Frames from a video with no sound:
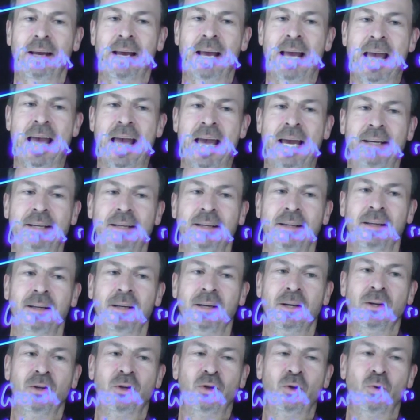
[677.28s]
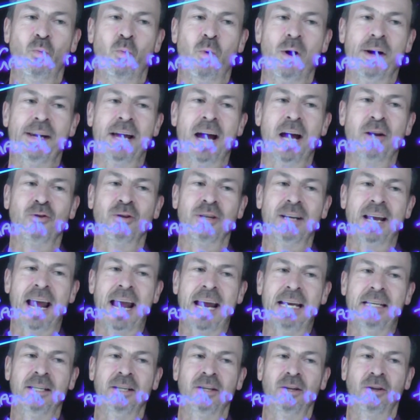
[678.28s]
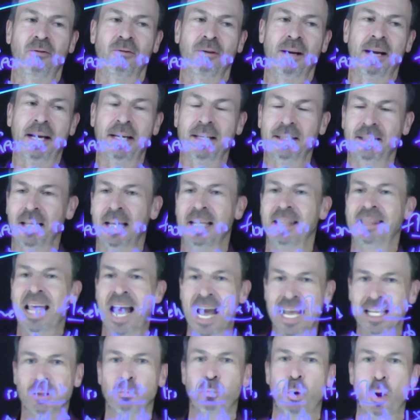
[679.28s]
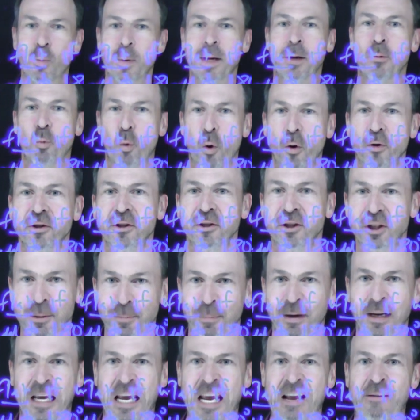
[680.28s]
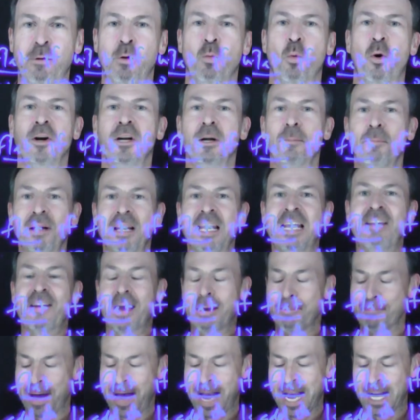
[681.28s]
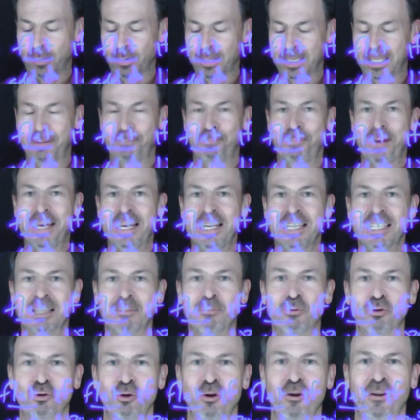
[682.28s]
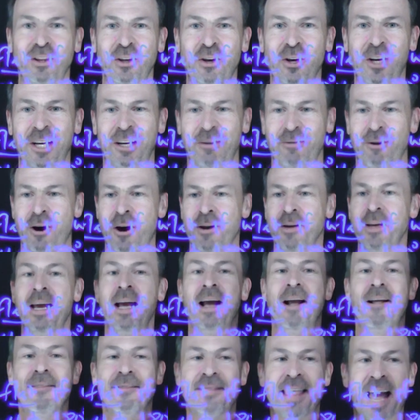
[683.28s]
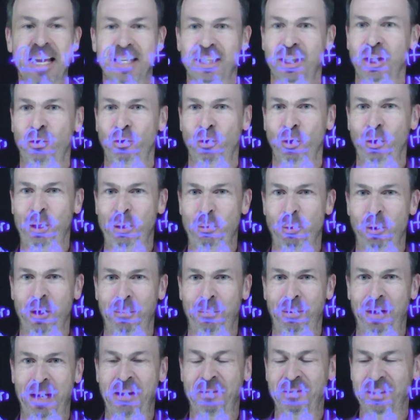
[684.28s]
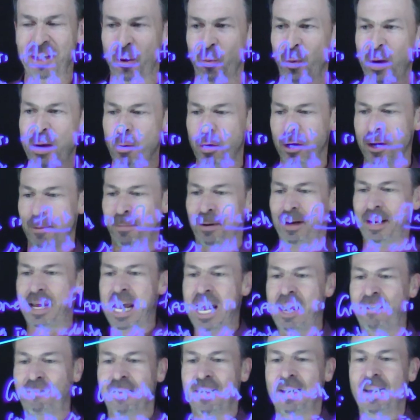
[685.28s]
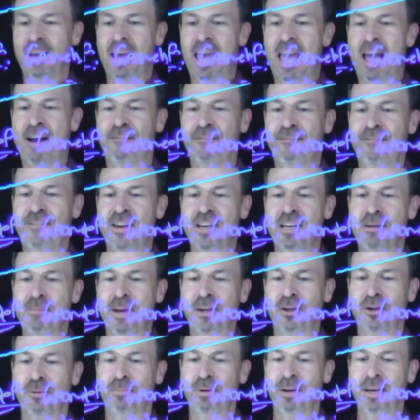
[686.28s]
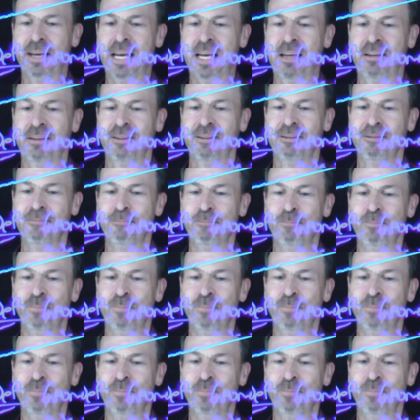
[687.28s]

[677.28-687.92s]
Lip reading: add to 180 degrees. That's what we want to believe. We want to believe our mark was speaking some truth earlier on. That's the truth we want to believe. So we want to believe our fundamental belief